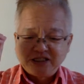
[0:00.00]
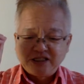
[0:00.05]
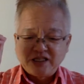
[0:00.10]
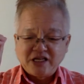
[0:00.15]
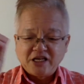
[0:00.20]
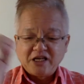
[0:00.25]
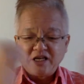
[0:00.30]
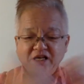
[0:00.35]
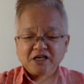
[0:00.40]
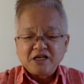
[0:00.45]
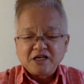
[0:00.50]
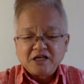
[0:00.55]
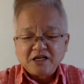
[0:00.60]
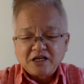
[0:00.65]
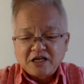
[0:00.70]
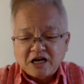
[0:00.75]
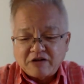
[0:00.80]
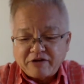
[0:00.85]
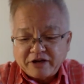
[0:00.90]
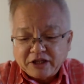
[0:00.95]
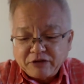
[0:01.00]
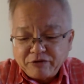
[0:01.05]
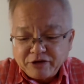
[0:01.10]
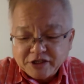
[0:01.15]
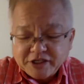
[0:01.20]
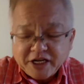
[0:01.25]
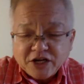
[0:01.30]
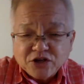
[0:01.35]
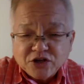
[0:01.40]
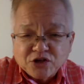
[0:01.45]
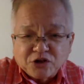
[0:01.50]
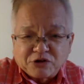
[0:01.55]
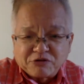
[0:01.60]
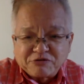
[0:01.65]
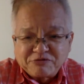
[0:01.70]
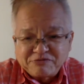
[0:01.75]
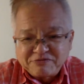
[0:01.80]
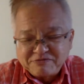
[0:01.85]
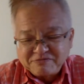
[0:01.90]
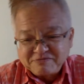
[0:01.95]
the characteristics of
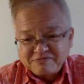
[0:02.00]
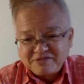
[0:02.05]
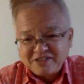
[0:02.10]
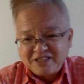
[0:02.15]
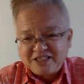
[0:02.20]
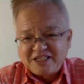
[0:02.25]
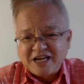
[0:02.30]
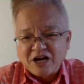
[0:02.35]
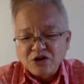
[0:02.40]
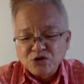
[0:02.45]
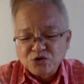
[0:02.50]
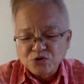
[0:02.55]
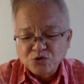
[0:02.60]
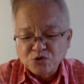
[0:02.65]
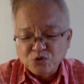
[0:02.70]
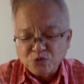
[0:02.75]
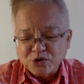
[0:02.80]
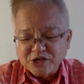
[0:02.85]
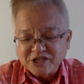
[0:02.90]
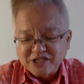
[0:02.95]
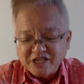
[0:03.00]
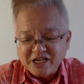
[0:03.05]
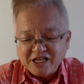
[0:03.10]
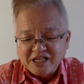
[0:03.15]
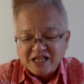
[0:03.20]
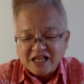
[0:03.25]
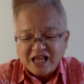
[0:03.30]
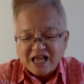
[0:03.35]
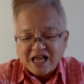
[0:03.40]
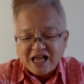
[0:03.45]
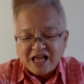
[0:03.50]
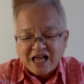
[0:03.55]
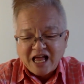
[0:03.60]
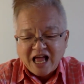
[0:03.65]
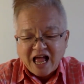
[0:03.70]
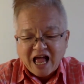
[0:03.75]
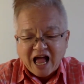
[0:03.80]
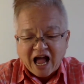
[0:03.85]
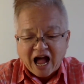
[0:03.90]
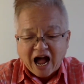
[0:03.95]
Jiangsu cuisine
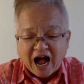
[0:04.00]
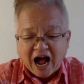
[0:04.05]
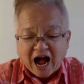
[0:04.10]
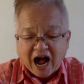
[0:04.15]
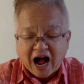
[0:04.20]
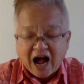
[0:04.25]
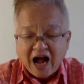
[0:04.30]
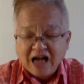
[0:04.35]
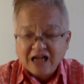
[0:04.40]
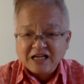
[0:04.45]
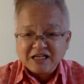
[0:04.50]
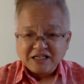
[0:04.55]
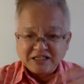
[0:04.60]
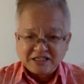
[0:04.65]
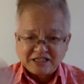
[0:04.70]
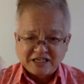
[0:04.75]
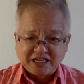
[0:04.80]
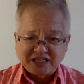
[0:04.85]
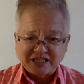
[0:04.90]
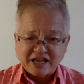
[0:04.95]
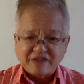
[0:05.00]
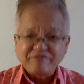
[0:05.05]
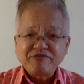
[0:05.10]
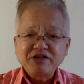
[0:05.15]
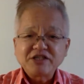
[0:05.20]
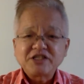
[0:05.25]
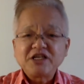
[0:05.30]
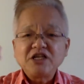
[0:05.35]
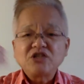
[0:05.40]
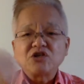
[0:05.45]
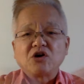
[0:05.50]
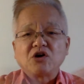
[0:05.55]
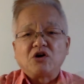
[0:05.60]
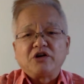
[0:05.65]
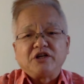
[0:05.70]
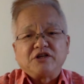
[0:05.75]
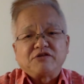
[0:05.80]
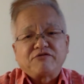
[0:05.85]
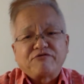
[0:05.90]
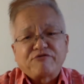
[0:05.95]
are its emphasis on
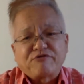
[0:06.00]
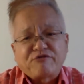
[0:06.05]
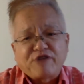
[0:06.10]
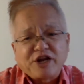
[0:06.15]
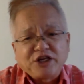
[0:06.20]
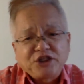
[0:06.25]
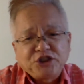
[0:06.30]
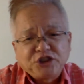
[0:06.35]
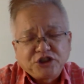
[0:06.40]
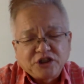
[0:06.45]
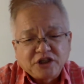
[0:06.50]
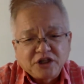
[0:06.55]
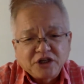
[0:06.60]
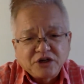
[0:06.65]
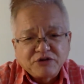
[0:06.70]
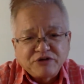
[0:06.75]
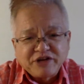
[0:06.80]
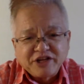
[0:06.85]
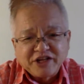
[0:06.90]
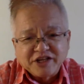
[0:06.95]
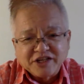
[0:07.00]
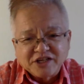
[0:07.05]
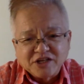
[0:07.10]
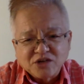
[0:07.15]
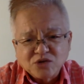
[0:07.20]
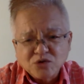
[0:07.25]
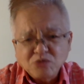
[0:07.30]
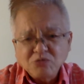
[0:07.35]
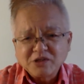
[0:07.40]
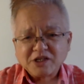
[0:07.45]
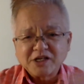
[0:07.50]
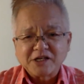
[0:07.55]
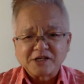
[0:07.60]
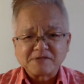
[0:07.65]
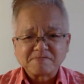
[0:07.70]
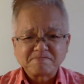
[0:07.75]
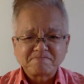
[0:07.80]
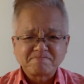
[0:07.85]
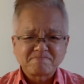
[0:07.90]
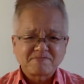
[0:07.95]
its fresh ingredients. So the,
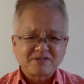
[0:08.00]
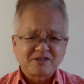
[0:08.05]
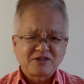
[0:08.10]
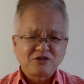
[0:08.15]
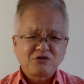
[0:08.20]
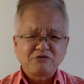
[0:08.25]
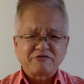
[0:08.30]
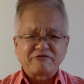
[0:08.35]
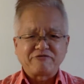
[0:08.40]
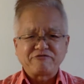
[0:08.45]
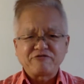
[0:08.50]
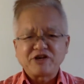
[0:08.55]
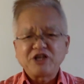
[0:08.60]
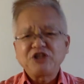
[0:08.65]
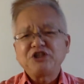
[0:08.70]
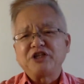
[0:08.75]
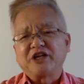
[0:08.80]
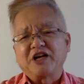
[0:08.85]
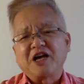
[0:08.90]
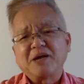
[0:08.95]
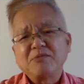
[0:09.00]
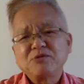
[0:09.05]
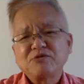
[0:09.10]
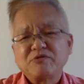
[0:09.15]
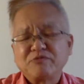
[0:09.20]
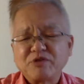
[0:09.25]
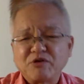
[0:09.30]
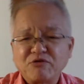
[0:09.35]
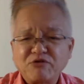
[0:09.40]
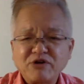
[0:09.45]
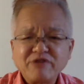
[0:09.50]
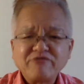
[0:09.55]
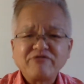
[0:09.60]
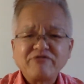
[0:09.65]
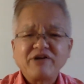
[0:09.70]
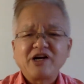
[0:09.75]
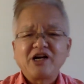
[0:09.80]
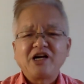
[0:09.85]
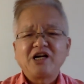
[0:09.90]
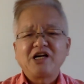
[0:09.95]
you know, the fish that comes from the
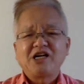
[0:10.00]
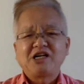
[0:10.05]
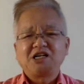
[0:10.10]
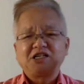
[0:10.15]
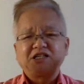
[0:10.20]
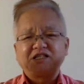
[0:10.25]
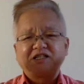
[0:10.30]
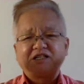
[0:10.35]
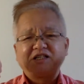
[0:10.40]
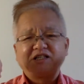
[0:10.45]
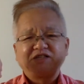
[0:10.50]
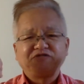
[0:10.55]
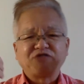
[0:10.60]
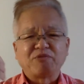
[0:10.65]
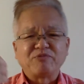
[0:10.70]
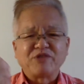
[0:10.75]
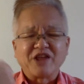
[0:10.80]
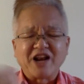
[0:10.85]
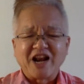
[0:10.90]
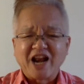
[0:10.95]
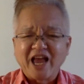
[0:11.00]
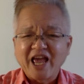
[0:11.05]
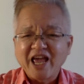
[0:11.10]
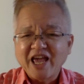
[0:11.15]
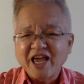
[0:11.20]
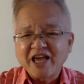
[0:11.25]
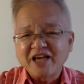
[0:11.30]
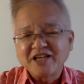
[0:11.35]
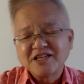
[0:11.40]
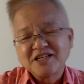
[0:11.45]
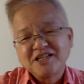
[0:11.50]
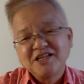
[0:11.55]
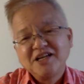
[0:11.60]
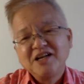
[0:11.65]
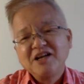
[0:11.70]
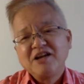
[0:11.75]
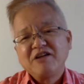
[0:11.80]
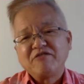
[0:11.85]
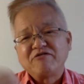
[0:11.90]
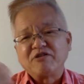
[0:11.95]
river, from the lakes,
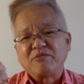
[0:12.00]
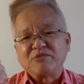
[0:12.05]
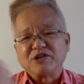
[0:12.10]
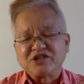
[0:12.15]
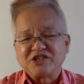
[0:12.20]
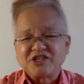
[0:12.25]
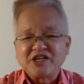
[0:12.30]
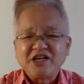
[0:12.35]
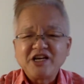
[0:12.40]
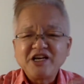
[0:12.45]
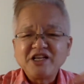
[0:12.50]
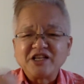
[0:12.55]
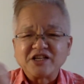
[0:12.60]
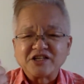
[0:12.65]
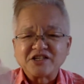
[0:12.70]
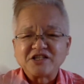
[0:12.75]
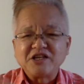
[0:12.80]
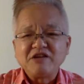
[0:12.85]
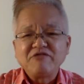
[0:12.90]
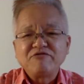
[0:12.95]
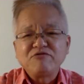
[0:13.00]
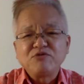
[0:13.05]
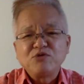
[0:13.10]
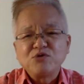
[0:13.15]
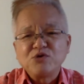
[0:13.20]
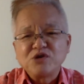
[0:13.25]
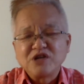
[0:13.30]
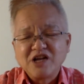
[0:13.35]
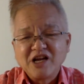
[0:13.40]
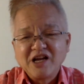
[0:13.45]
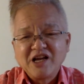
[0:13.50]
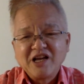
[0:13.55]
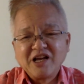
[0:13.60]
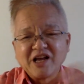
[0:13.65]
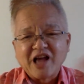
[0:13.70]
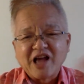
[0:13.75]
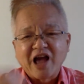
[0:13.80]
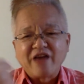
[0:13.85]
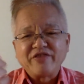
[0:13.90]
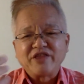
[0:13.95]
from the sea, the seafood,
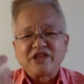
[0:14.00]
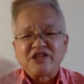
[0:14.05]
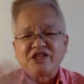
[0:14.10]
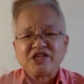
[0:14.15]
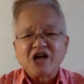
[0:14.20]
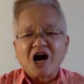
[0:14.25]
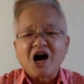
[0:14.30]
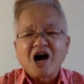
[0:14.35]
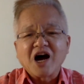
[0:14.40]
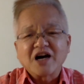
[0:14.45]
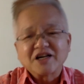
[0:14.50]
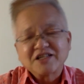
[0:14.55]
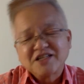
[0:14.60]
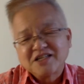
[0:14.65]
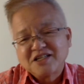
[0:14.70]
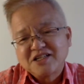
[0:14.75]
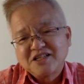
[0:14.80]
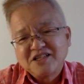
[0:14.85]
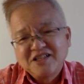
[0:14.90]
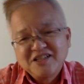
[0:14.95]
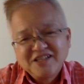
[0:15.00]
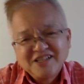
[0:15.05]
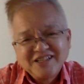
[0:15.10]
and the ducks,